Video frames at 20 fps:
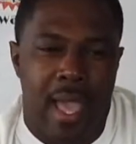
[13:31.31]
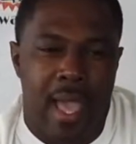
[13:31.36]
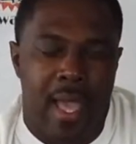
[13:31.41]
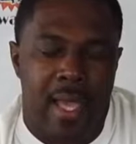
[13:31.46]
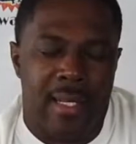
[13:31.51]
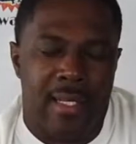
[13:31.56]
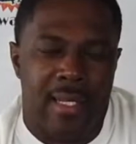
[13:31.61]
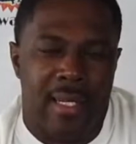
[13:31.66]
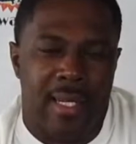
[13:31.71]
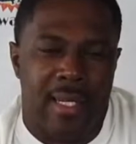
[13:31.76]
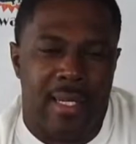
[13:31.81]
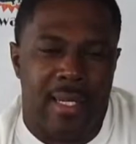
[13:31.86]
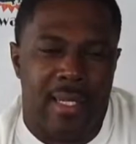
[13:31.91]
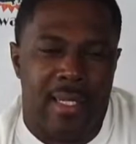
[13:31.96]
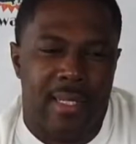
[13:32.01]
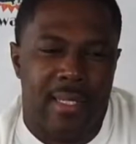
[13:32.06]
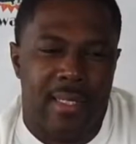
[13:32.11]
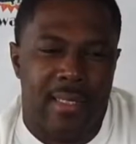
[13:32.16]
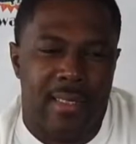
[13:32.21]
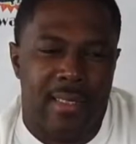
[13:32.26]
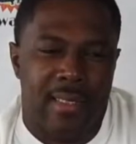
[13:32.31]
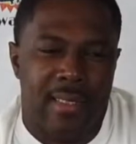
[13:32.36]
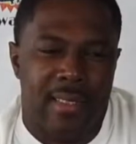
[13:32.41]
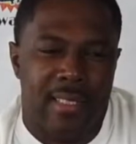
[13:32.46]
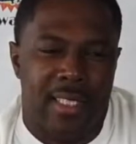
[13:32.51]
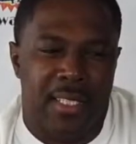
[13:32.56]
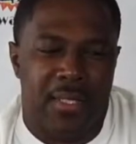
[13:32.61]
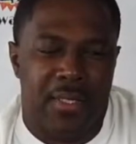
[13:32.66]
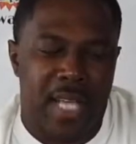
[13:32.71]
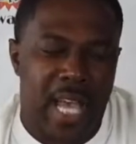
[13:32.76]
and
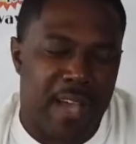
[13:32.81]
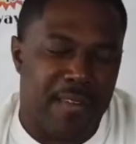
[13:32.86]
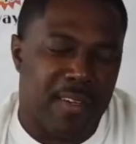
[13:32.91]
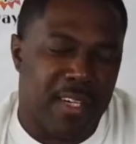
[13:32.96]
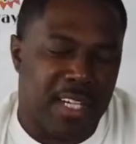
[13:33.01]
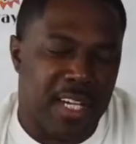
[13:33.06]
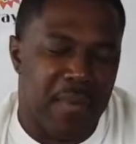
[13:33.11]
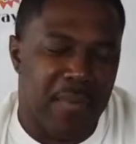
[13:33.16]
have her